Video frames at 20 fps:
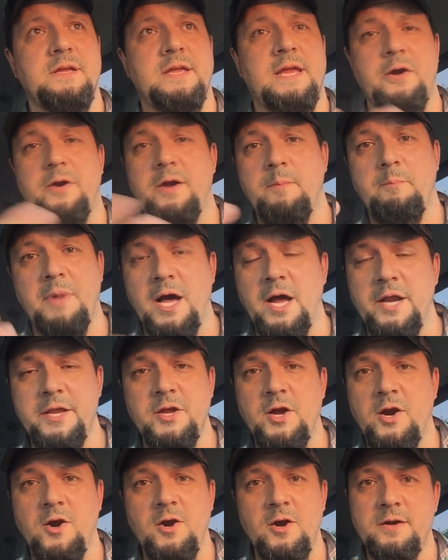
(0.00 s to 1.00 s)
Carry a
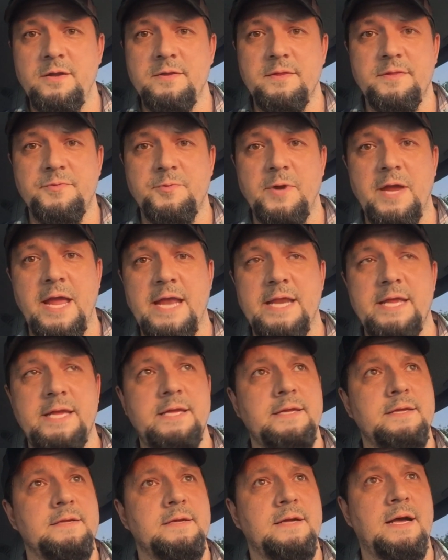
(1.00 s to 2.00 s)
Bodyguard
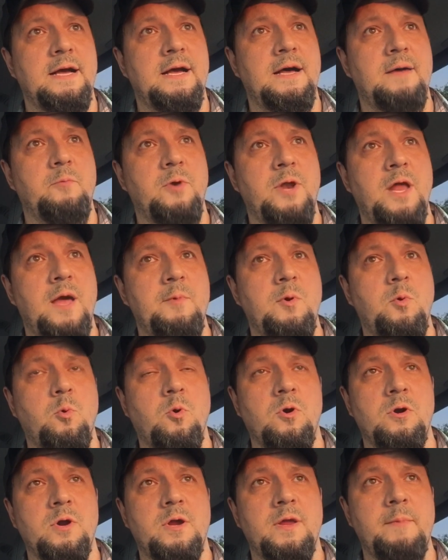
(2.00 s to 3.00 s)
380 when I'm at
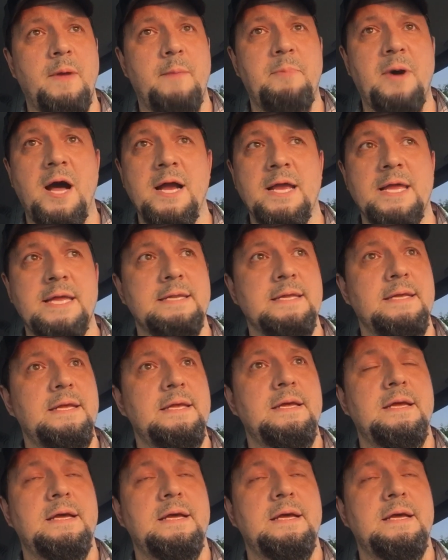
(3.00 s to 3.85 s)
work in my pocket.